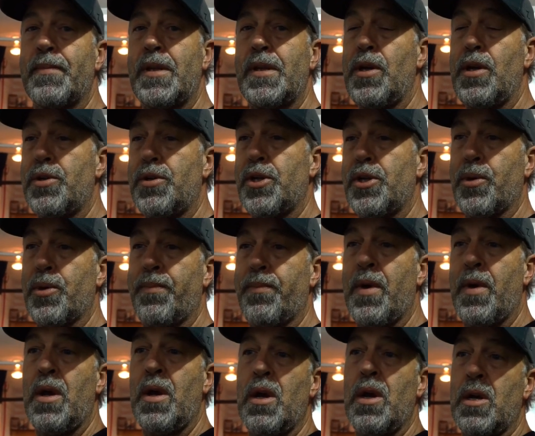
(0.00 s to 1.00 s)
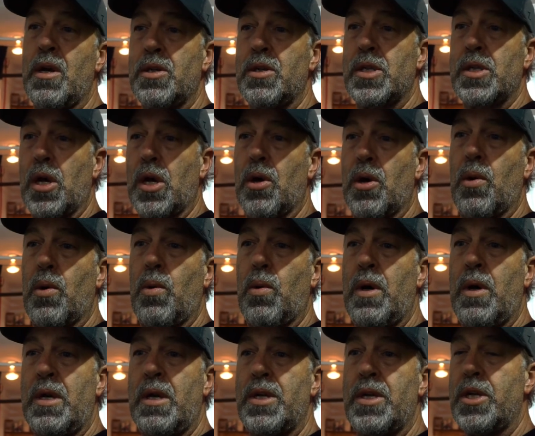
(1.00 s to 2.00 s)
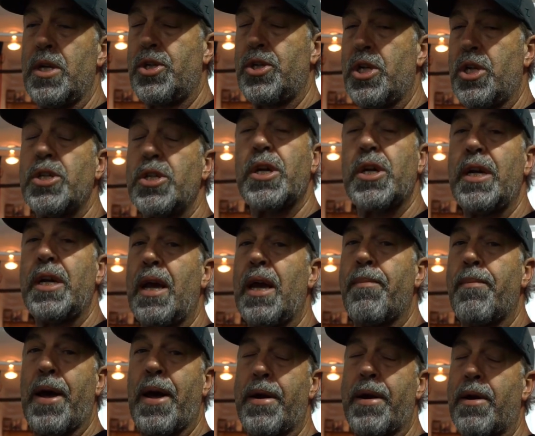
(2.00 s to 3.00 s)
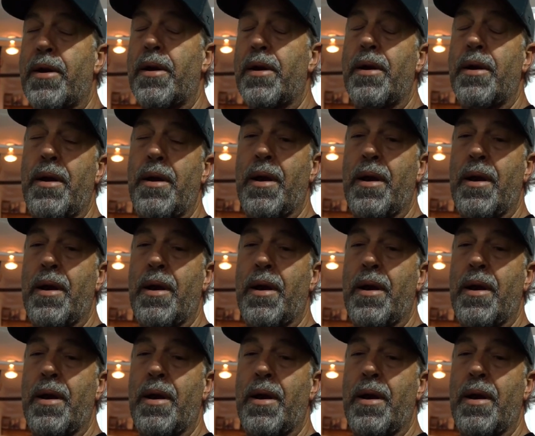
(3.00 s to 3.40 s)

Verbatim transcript: YouTube. So it's just going to get better.